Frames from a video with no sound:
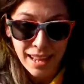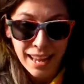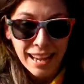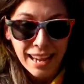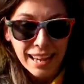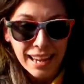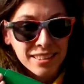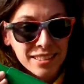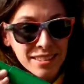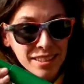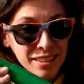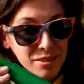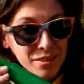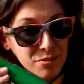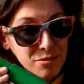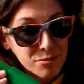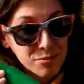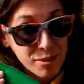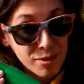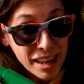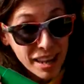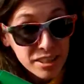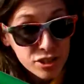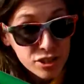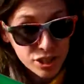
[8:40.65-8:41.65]
It's an
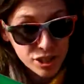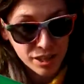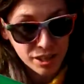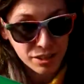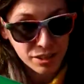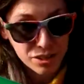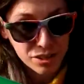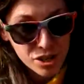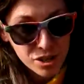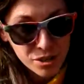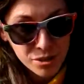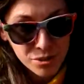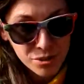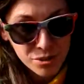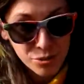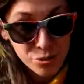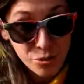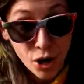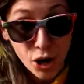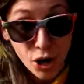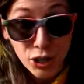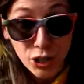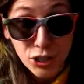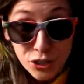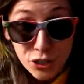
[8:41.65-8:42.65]
invention, too,
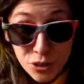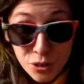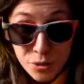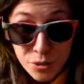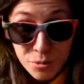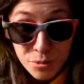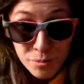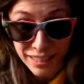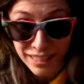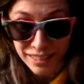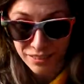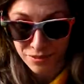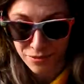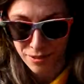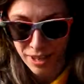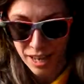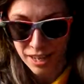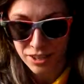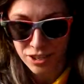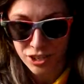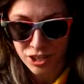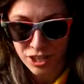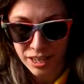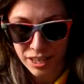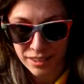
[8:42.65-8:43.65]
a human
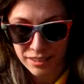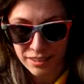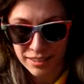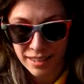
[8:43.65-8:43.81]
invention.